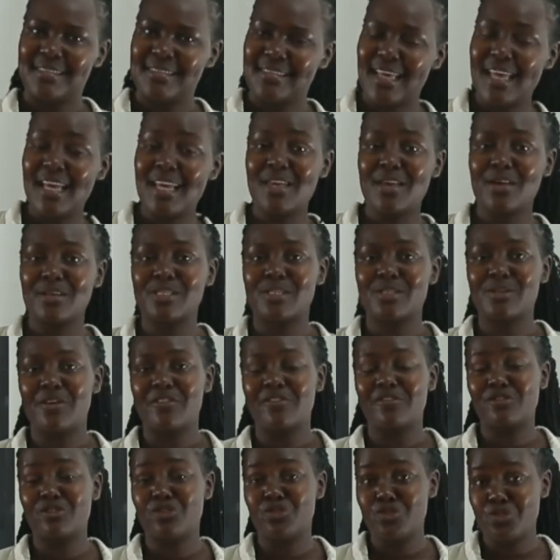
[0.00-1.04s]
Seeing
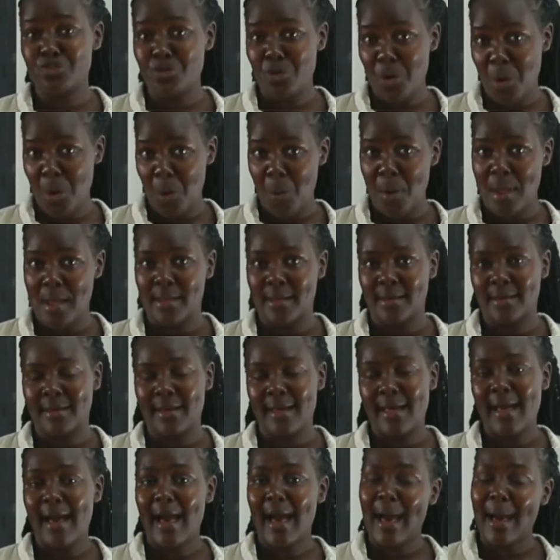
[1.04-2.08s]
yourself drawing
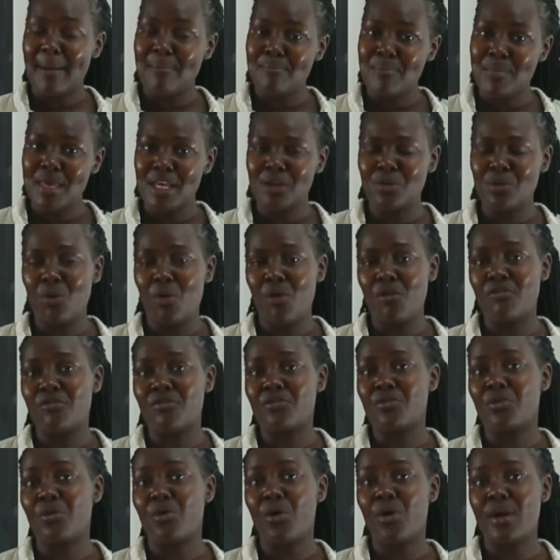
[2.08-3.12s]
a mean
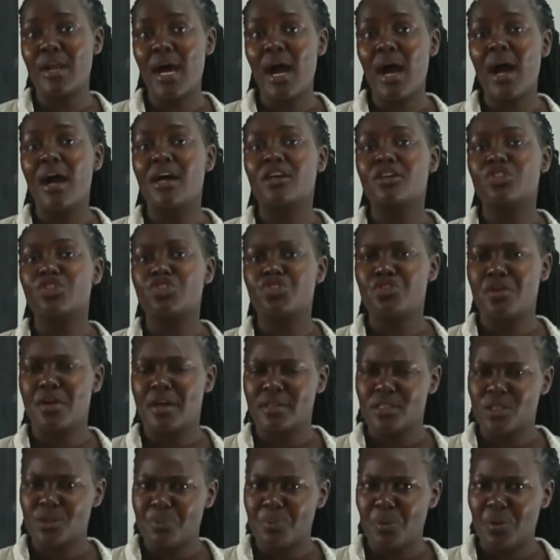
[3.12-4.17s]
of road
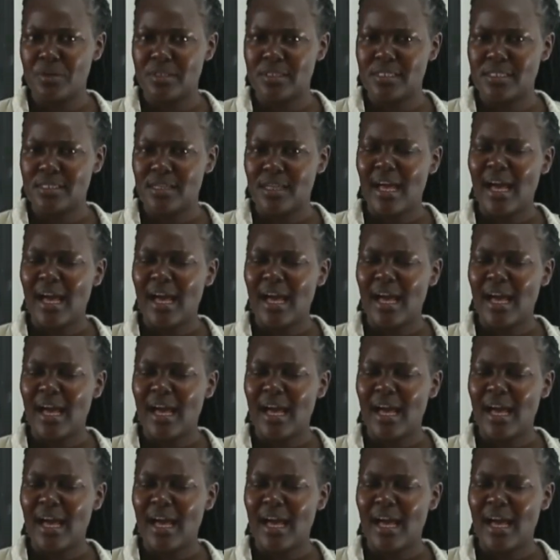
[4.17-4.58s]
transport.